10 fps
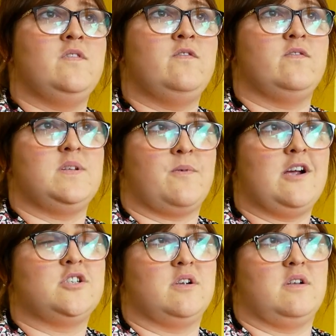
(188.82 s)
With
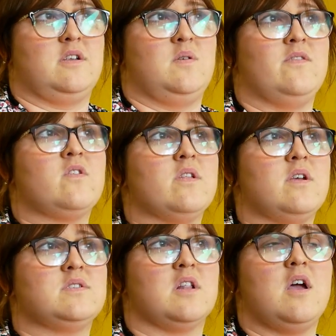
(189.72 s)
depression, you have got
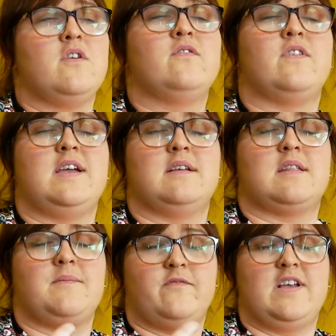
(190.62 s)
those low
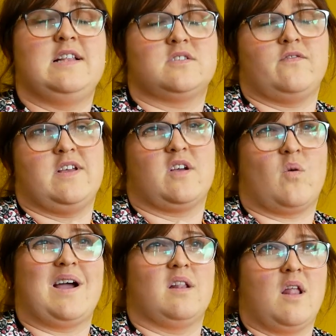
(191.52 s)
feelings of feeling
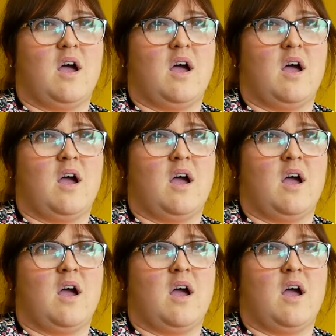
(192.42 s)
quite